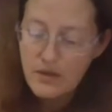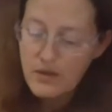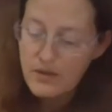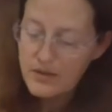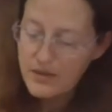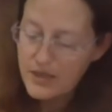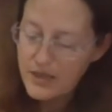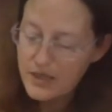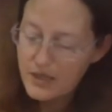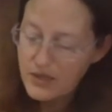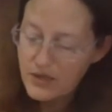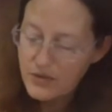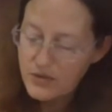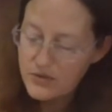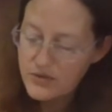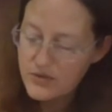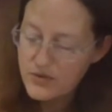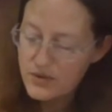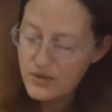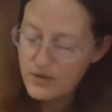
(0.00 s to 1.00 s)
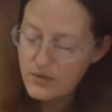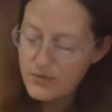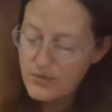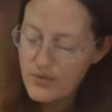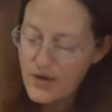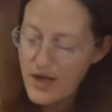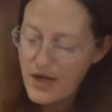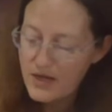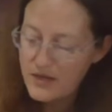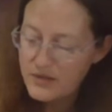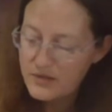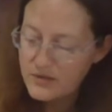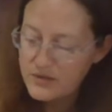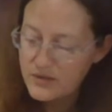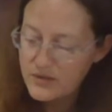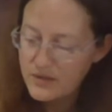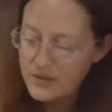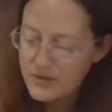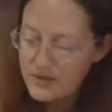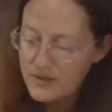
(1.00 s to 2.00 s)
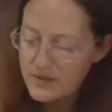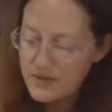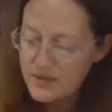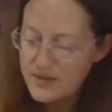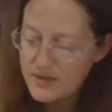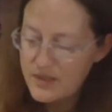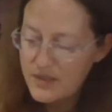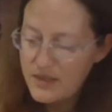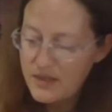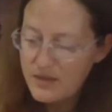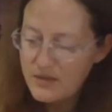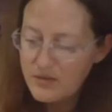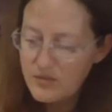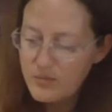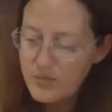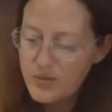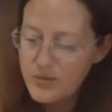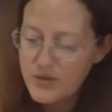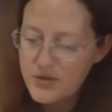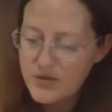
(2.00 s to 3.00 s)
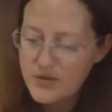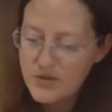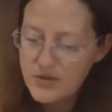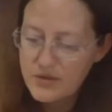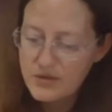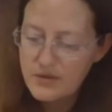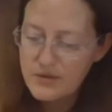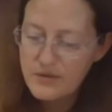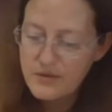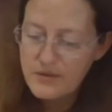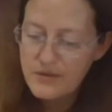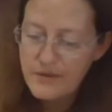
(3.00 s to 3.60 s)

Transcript: that goes around this heel portion.